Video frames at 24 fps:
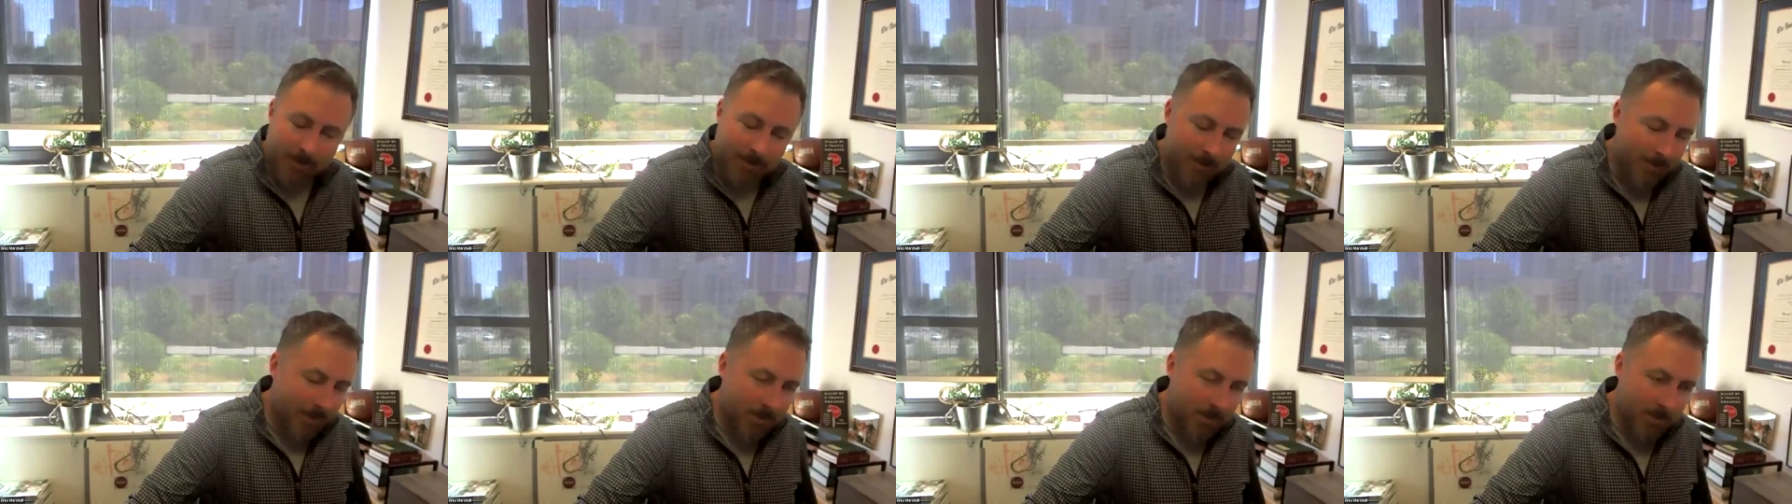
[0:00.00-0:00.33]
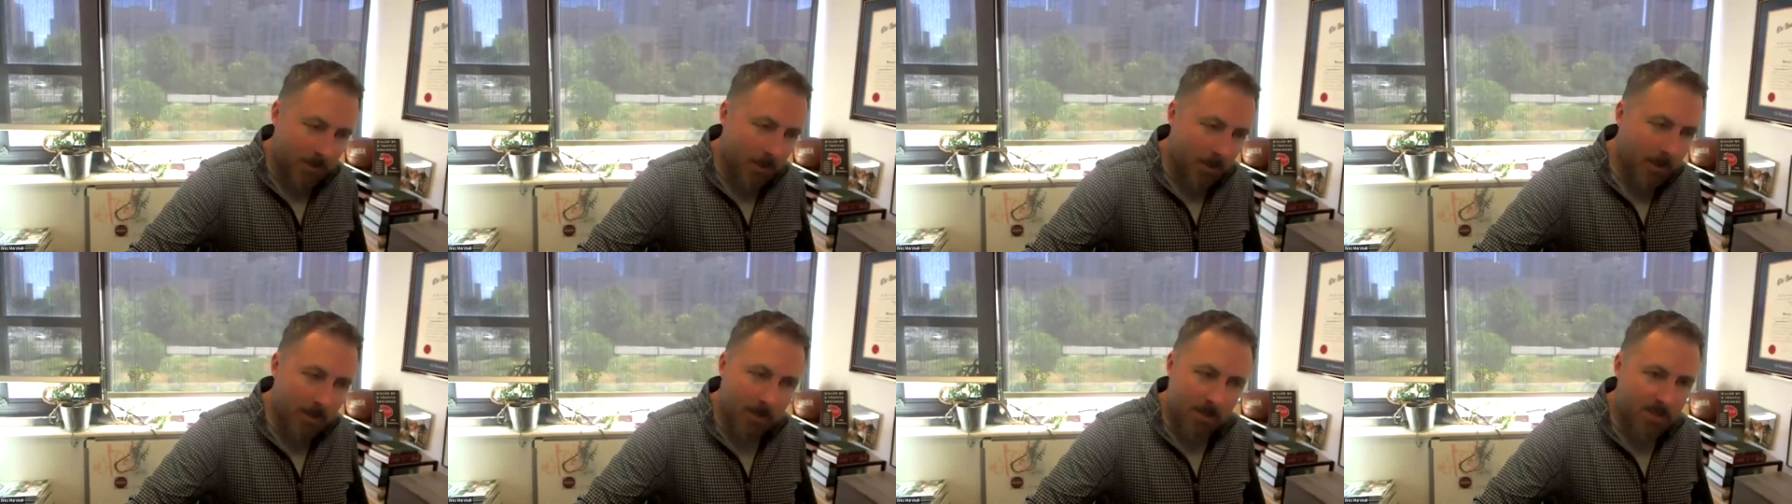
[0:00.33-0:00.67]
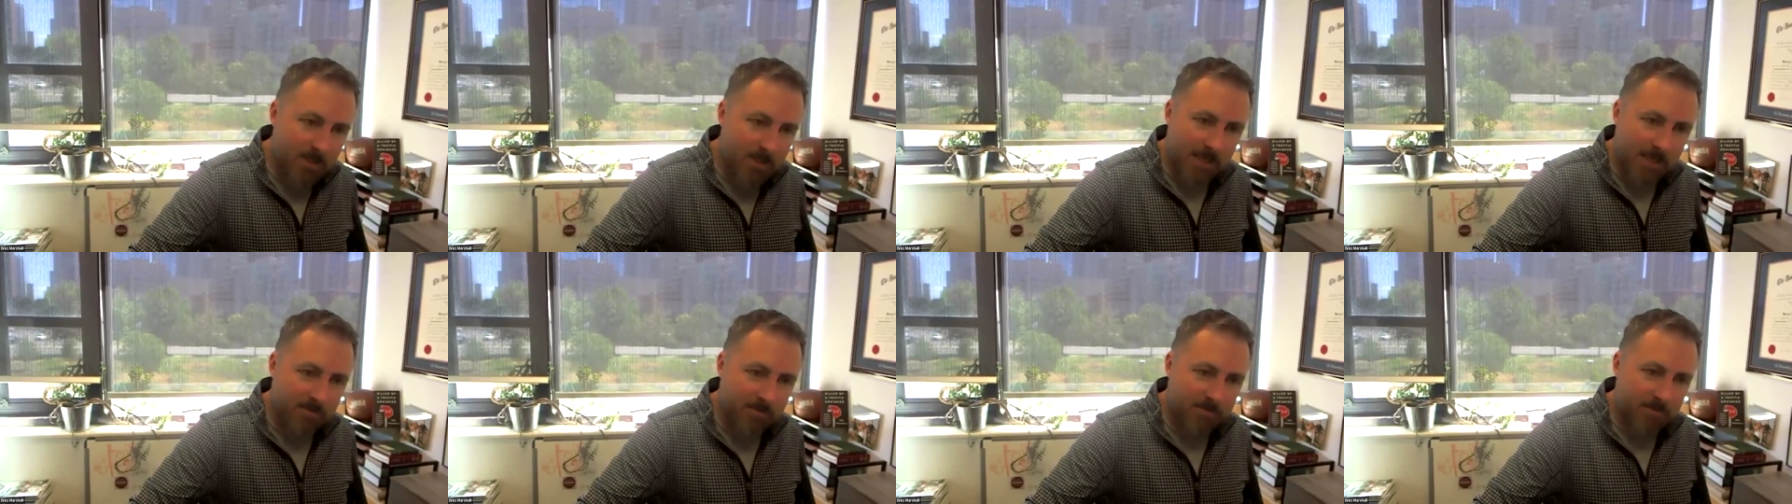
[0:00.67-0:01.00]
It's not in the
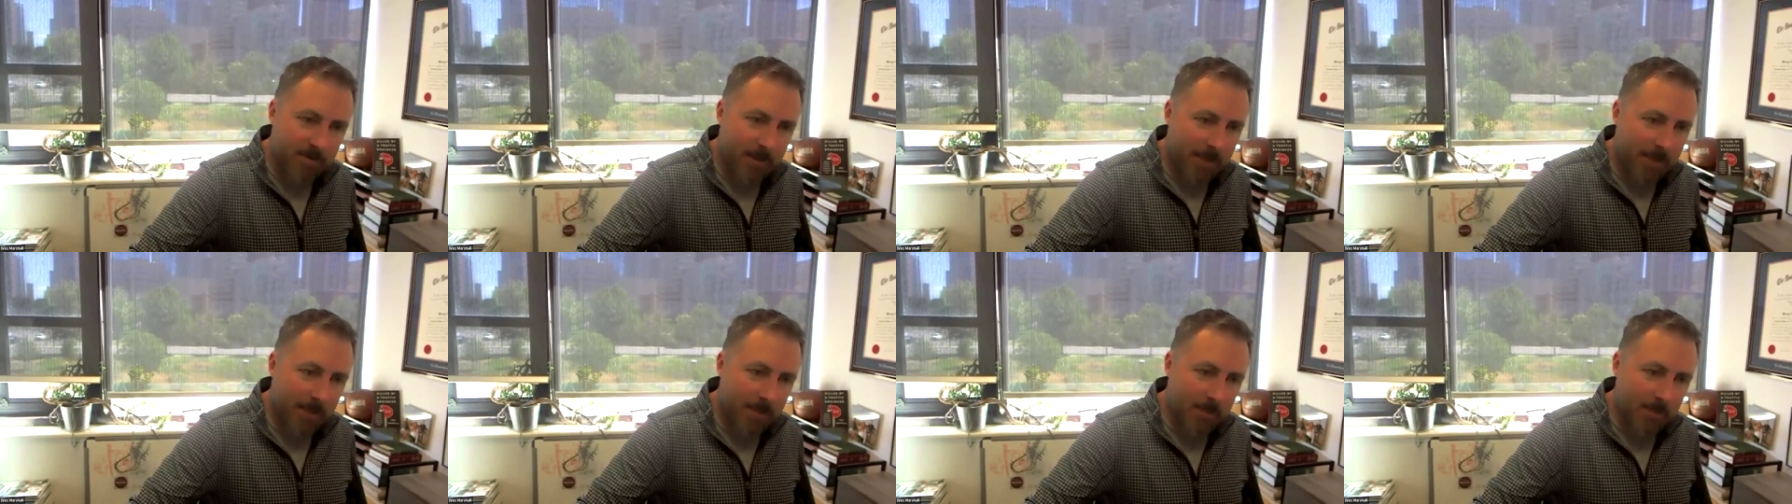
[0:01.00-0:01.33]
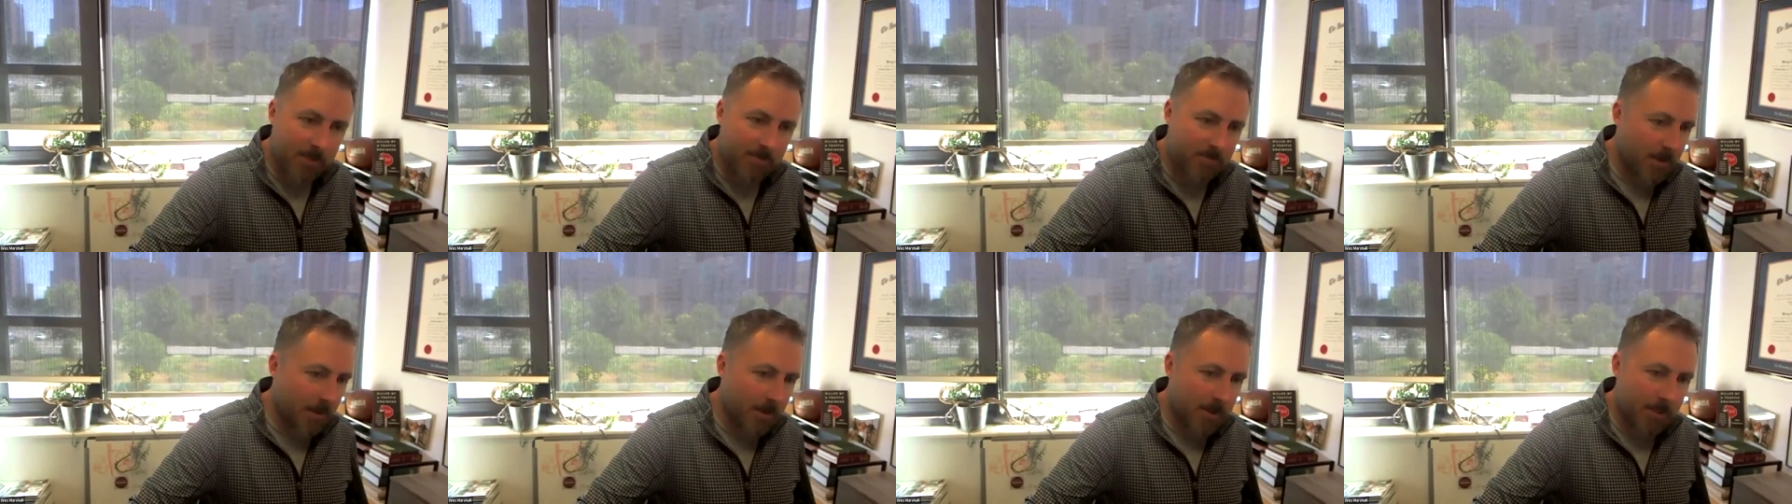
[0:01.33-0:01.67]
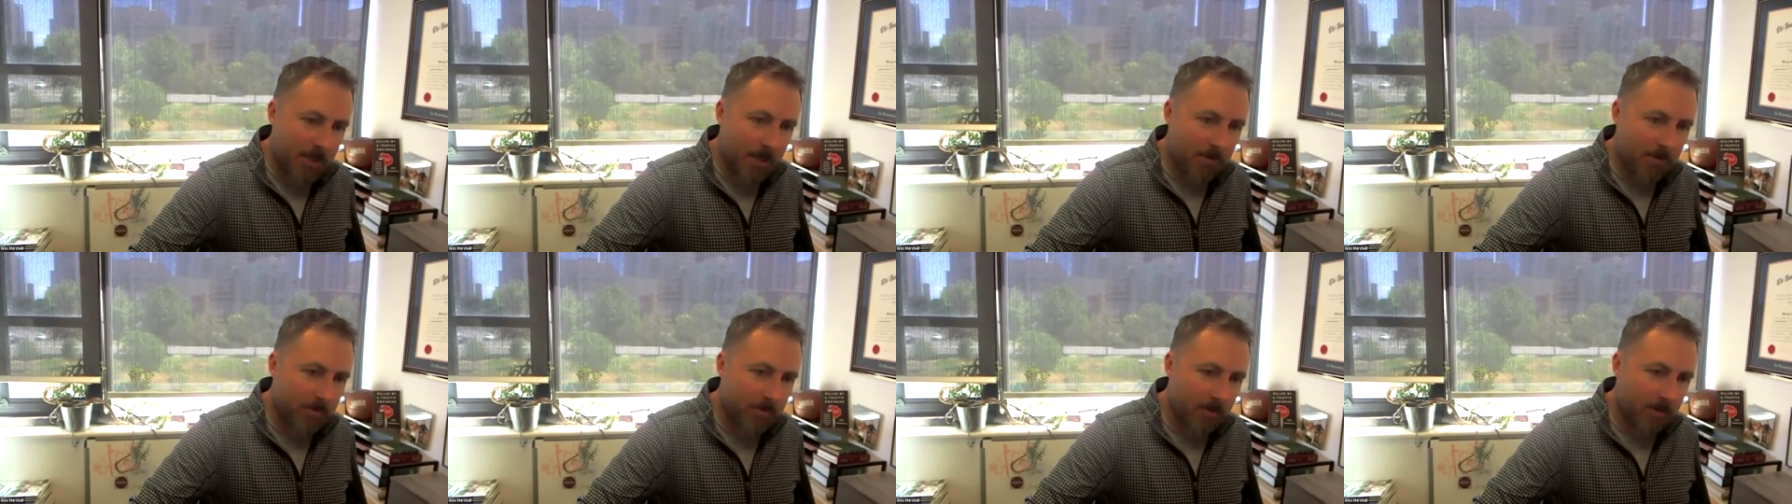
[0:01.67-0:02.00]
same vein. It's very
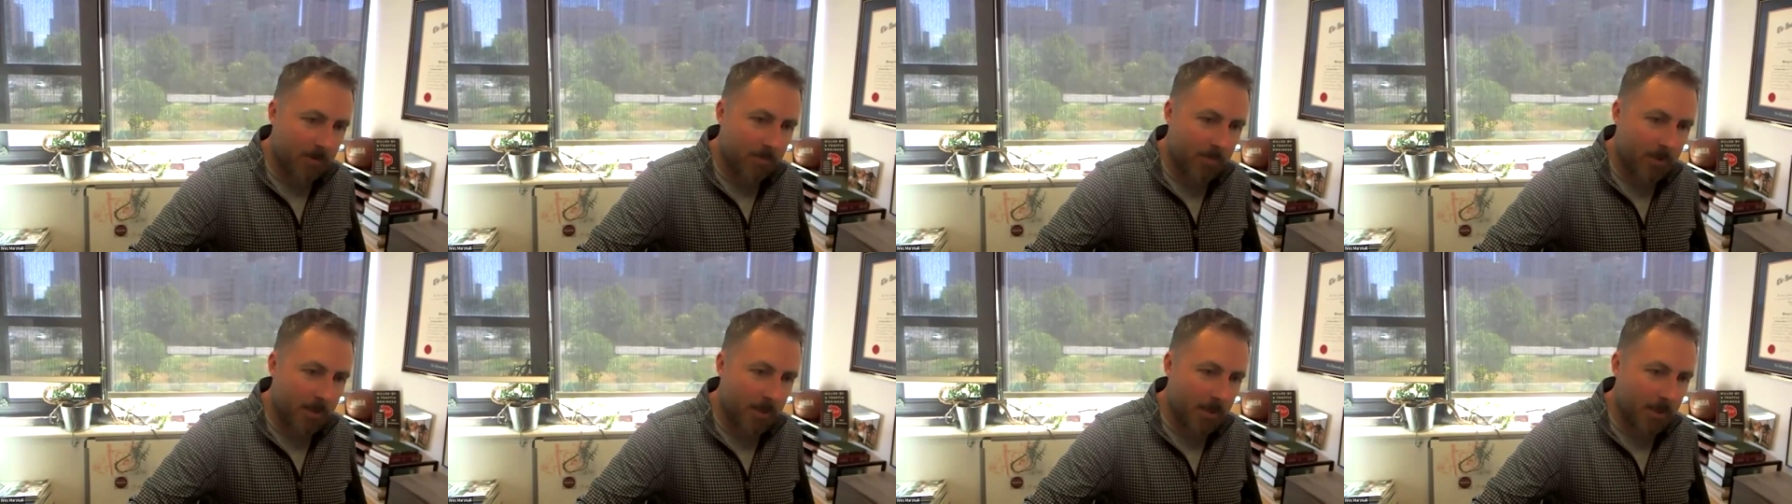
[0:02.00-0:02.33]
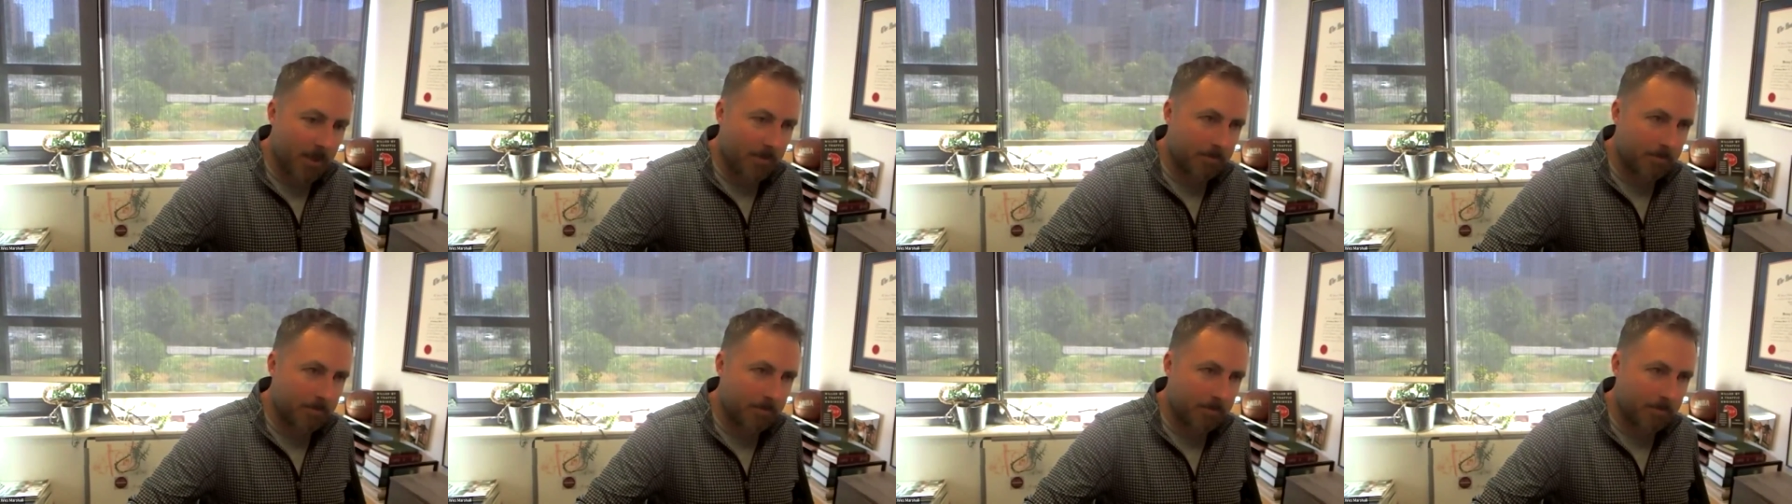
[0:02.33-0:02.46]
different, but